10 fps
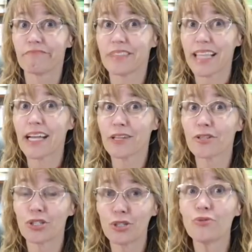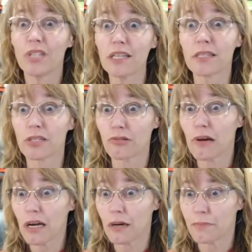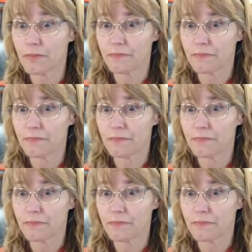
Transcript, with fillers: that other shoe doesn't drop.